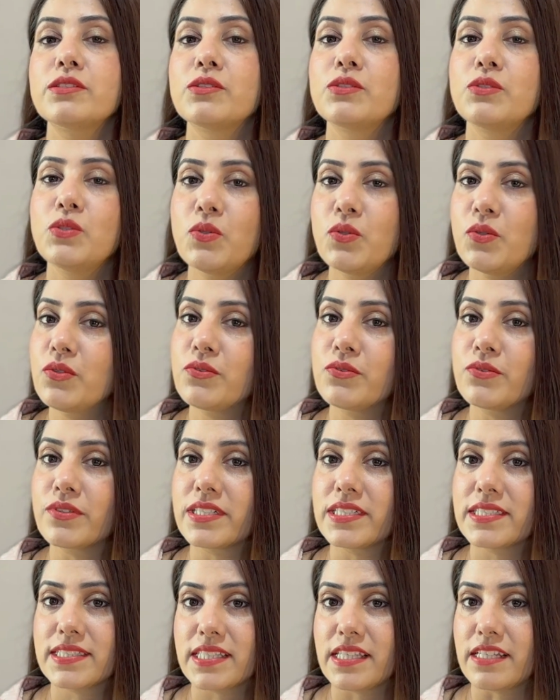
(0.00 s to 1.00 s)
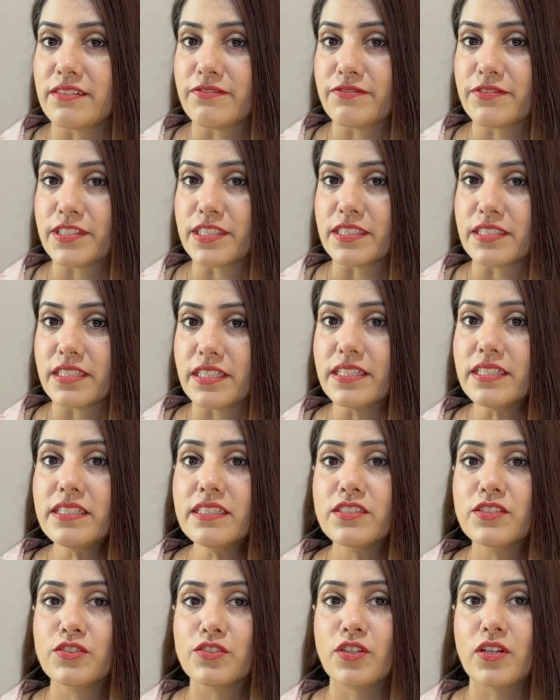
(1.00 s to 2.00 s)
no cookies left in the
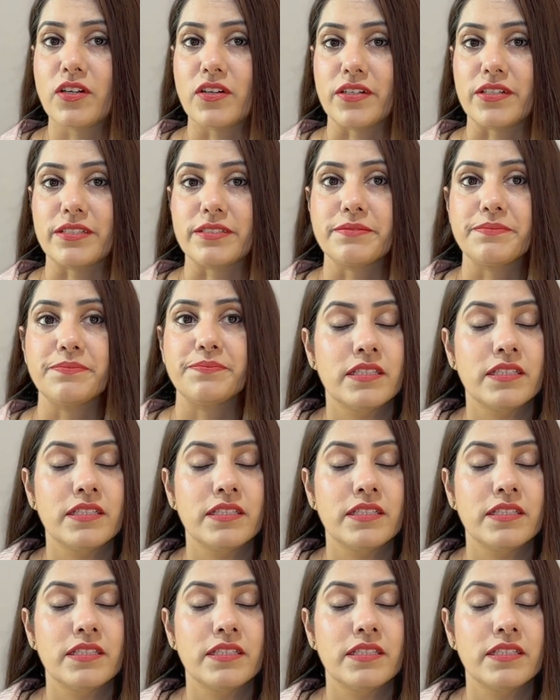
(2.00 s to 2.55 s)
jar.